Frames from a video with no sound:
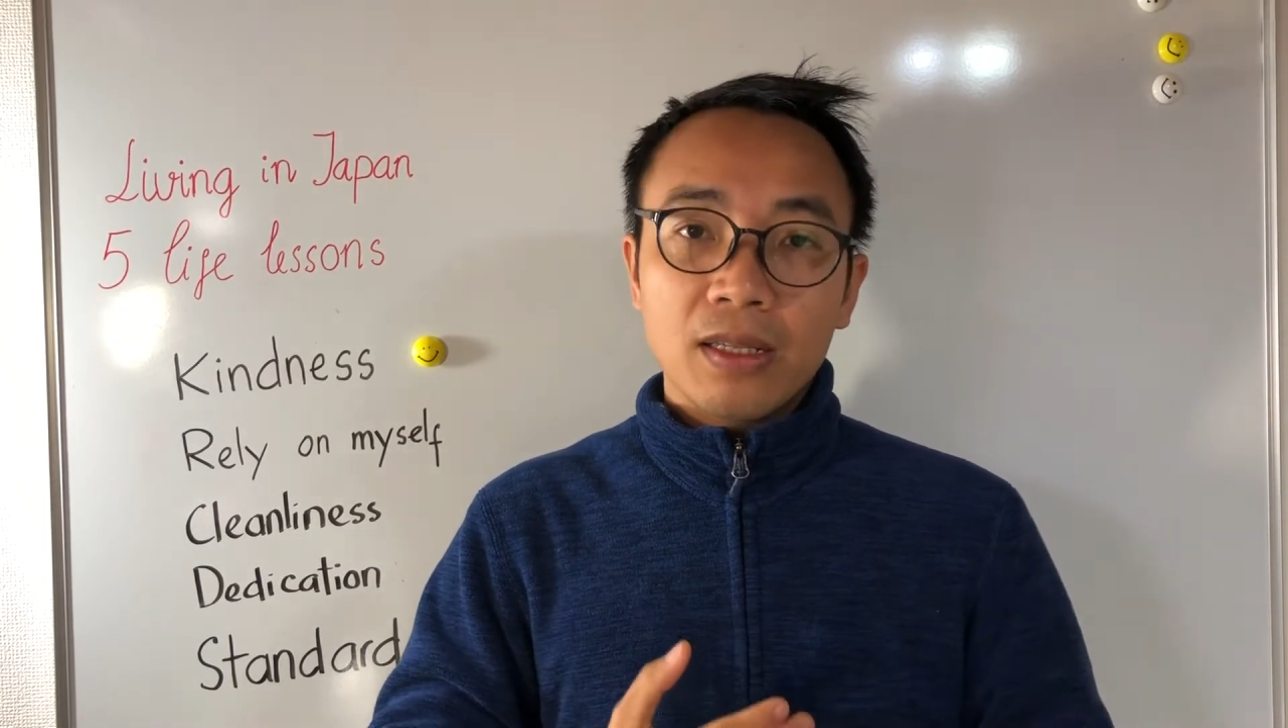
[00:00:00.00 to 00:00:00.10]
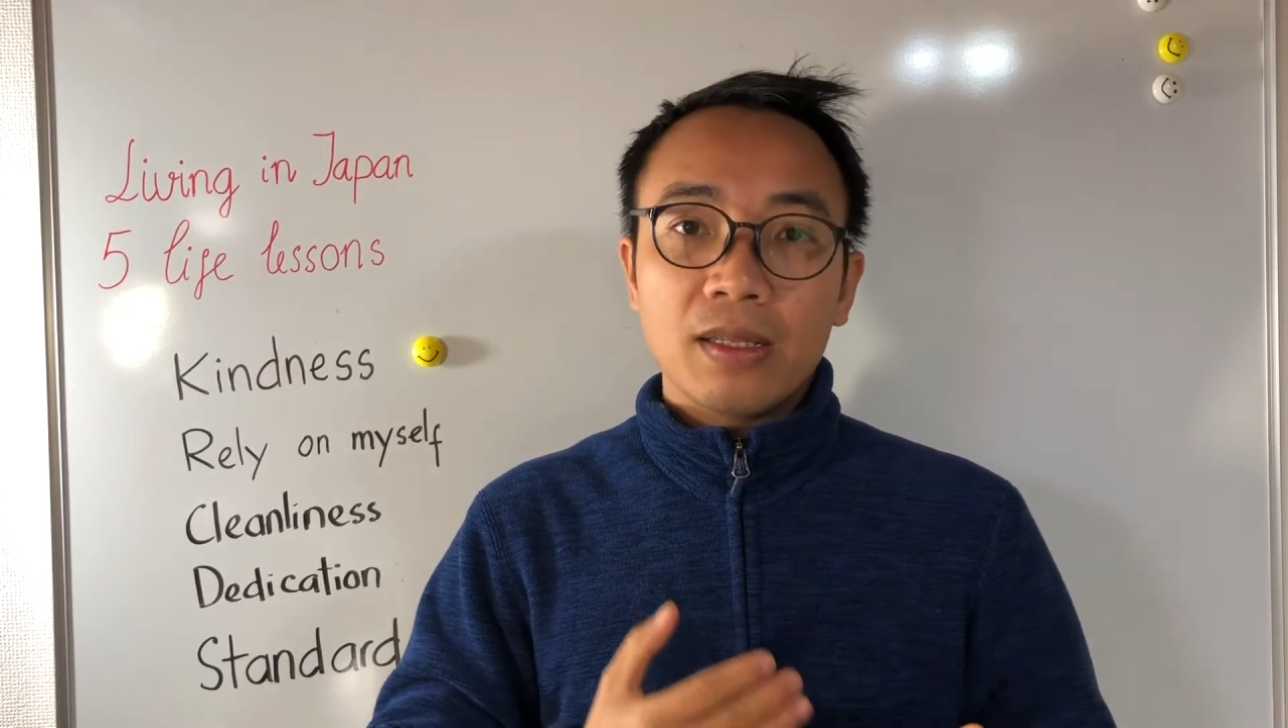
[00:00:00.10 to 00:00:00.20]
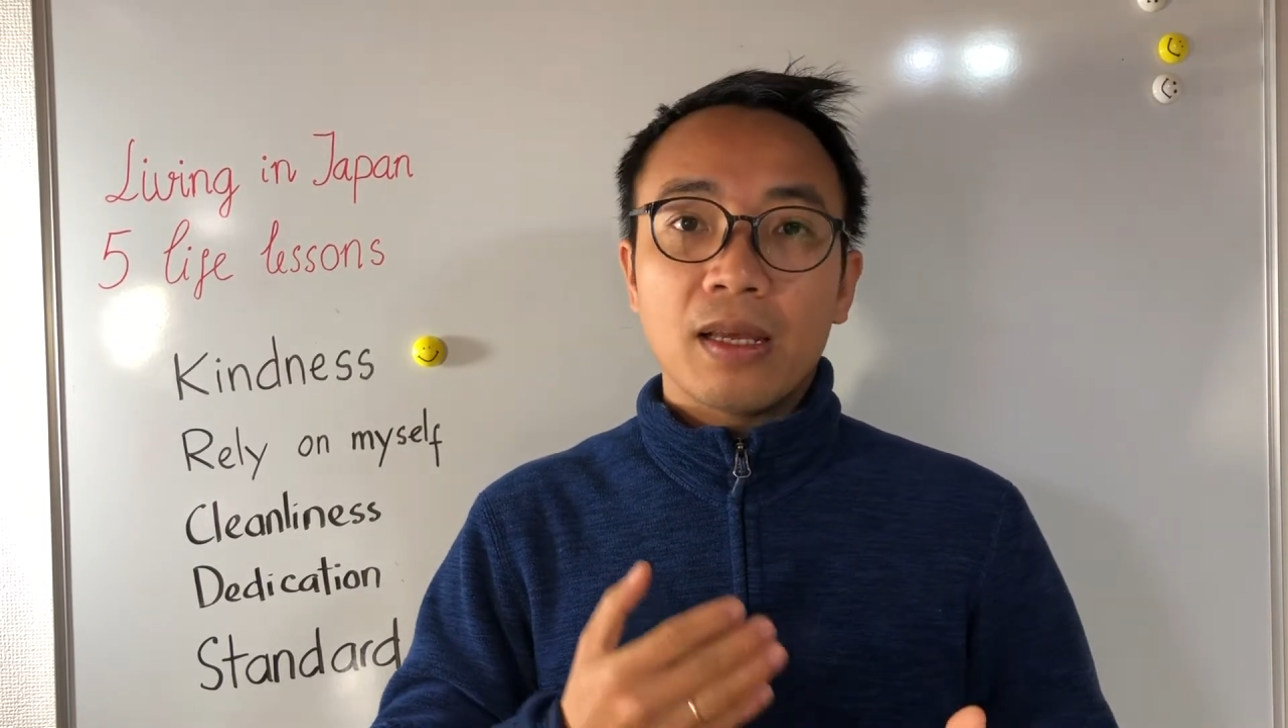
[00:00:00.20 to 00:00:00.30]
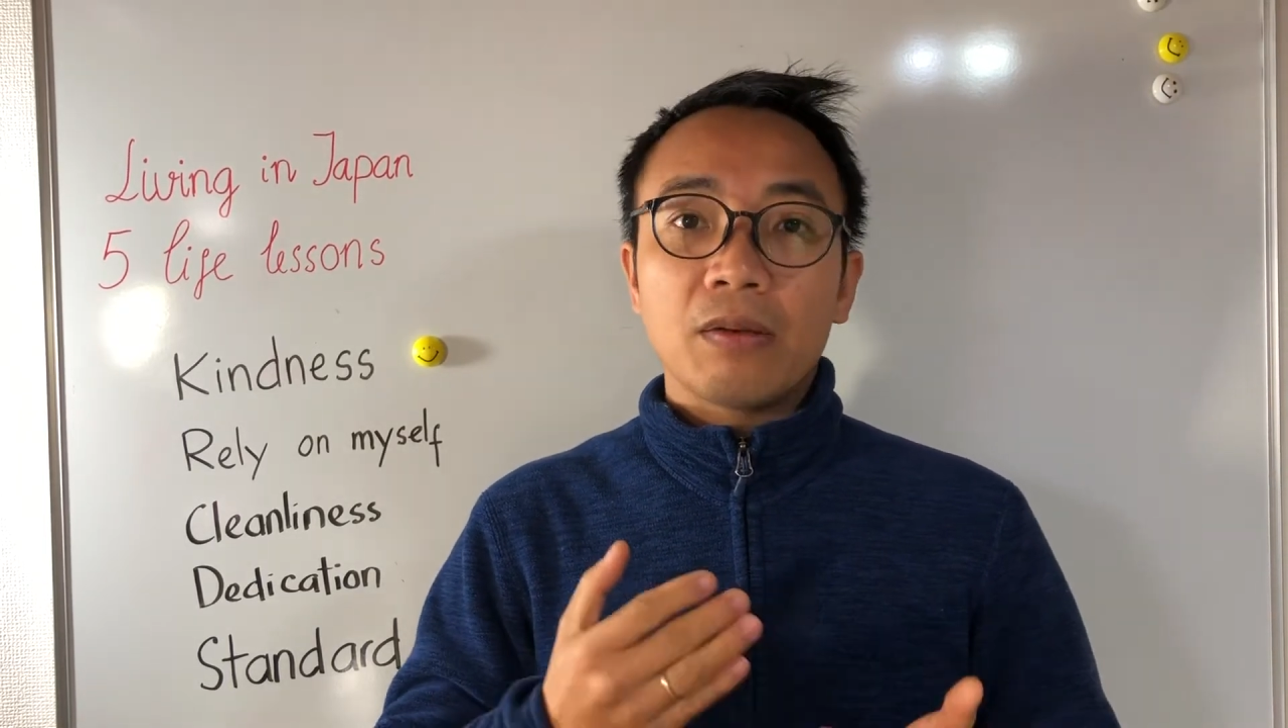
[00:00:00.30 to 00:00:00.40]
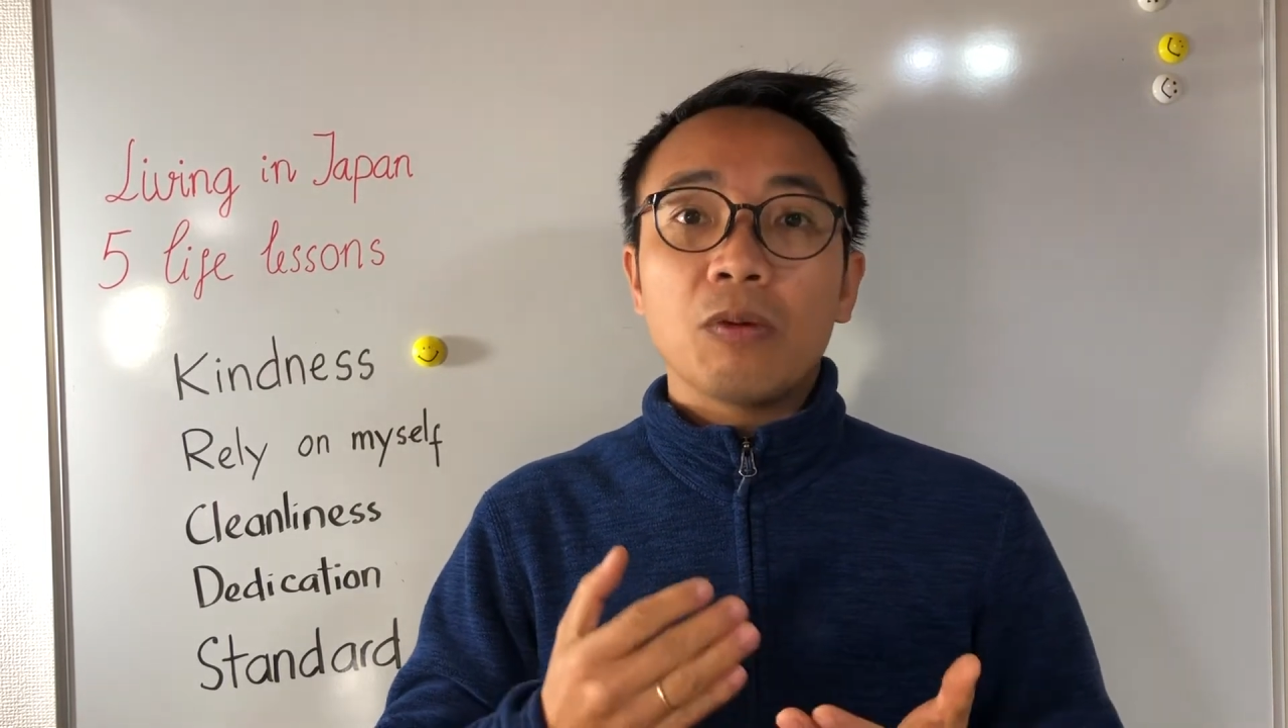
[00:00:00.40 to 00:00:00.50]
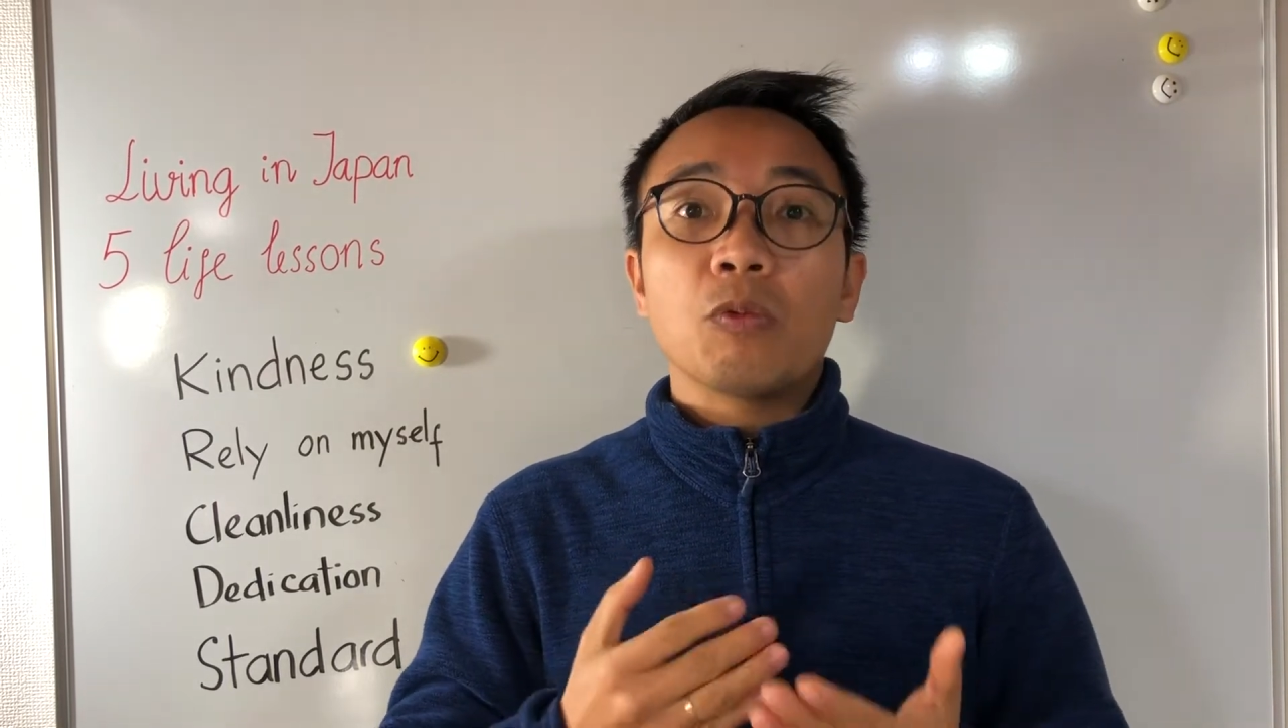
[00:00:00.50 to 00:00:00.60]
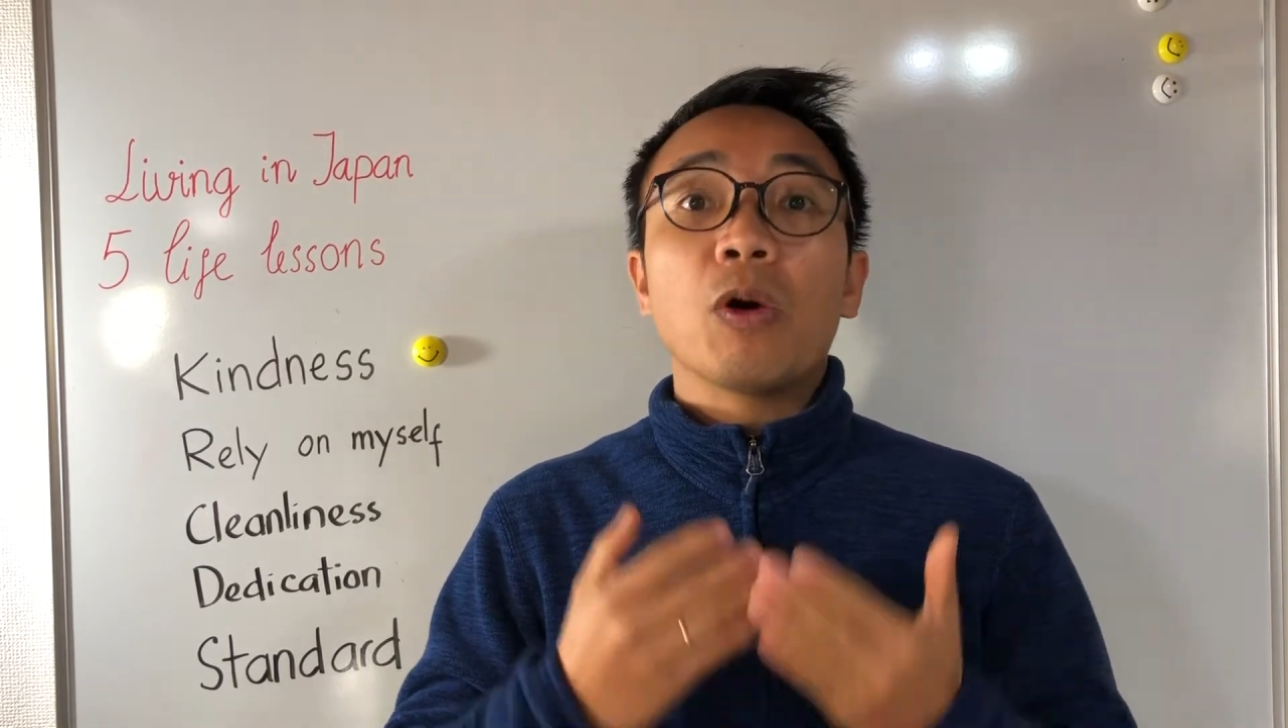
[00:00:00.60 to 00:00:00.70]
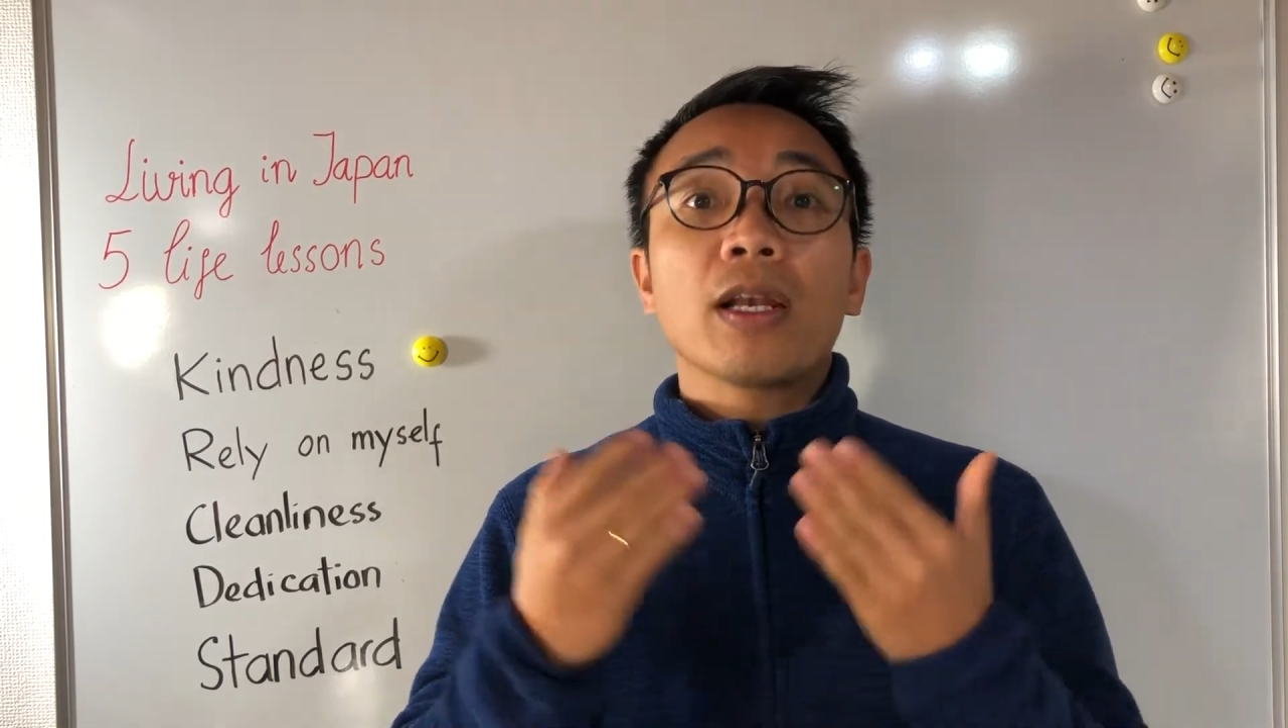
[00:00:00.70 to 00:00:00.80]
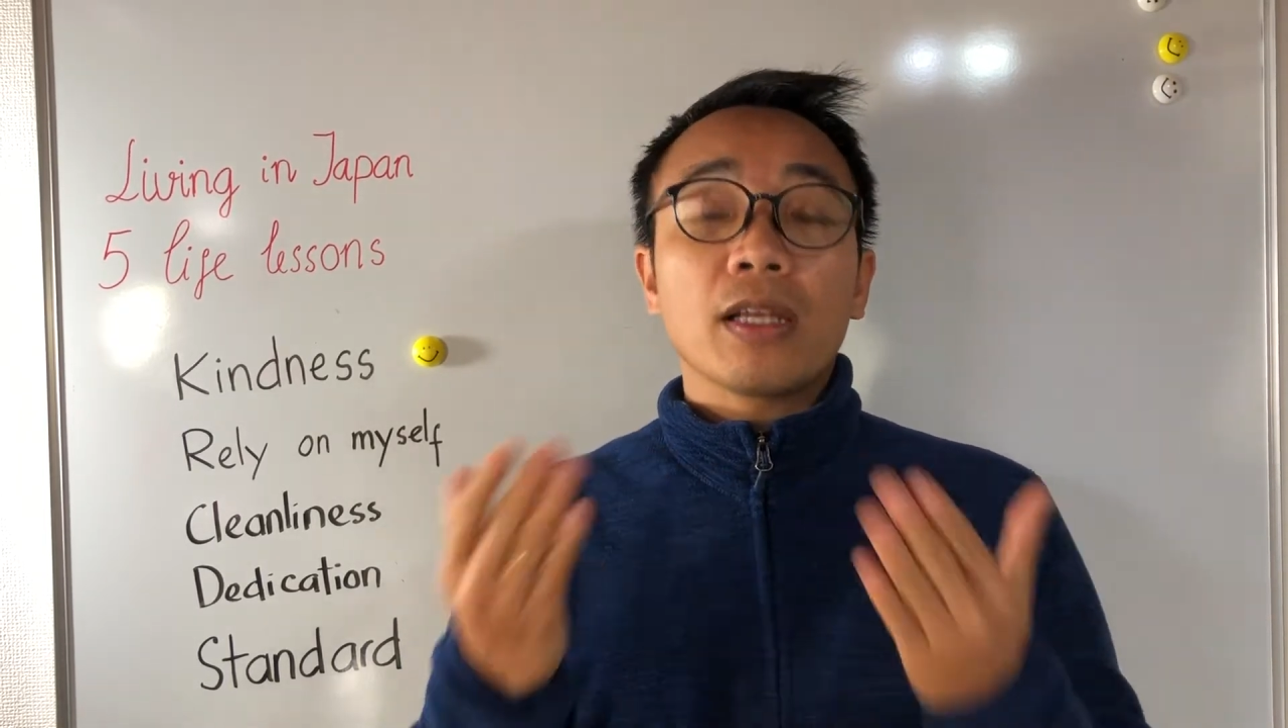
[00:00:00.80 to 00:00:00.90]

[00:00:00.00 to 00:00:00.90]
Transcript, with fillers: that what